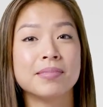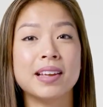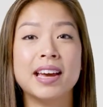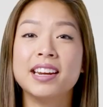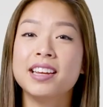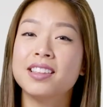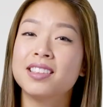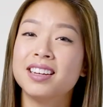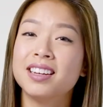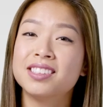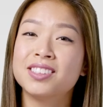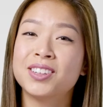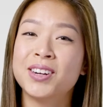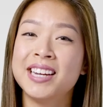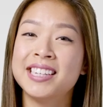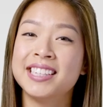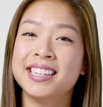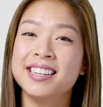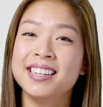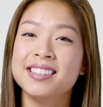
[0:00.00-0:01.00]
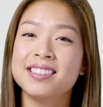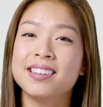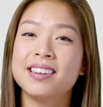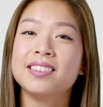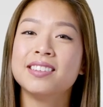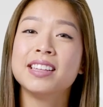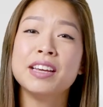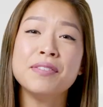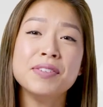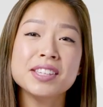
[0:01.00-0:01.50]
Any thoughts or ideas?
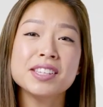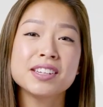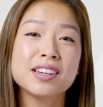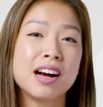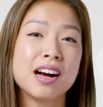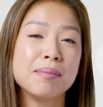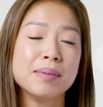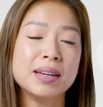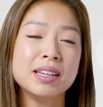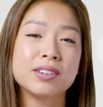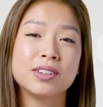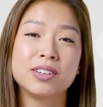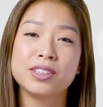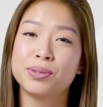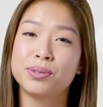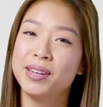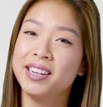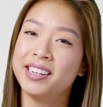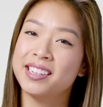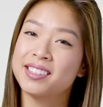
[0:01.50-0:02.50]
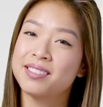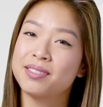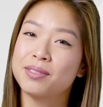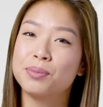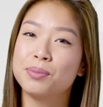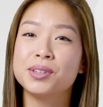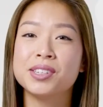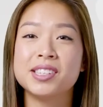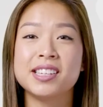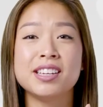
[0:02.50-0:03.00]
Leave us a comment or tweet us.
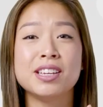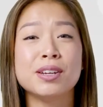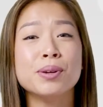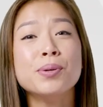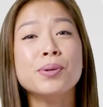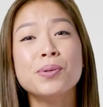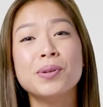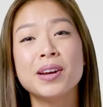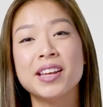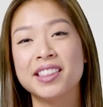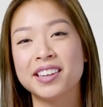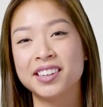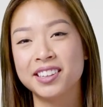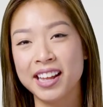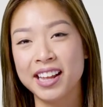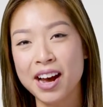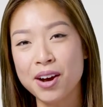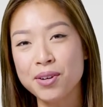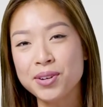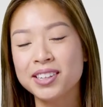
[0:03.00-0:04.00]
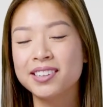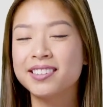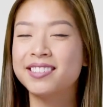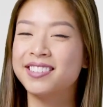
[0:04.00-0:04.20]
We'll see you in the cloud